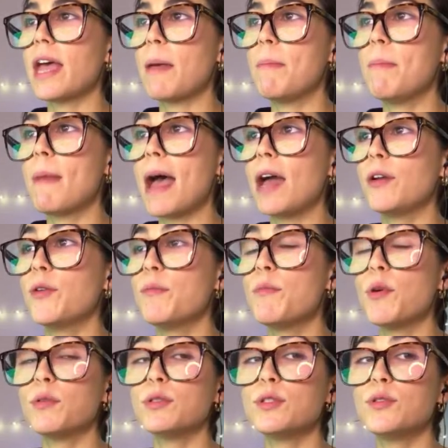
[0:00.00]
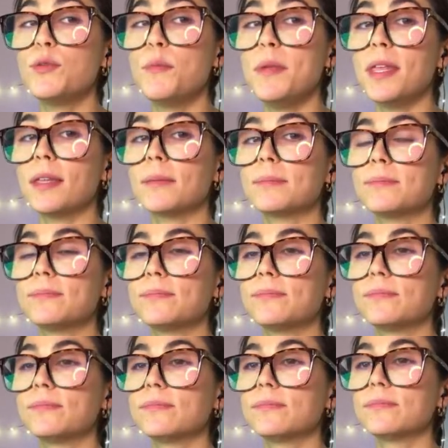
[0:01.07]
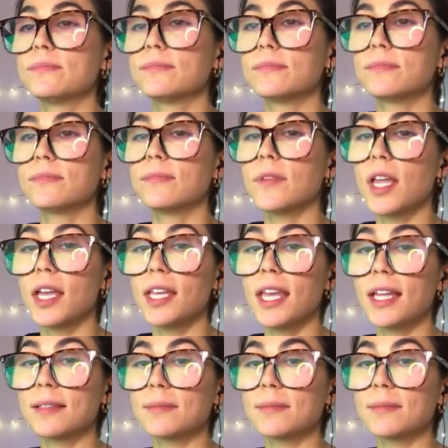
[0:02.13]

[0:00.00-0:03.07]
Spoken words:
matter most to me? again.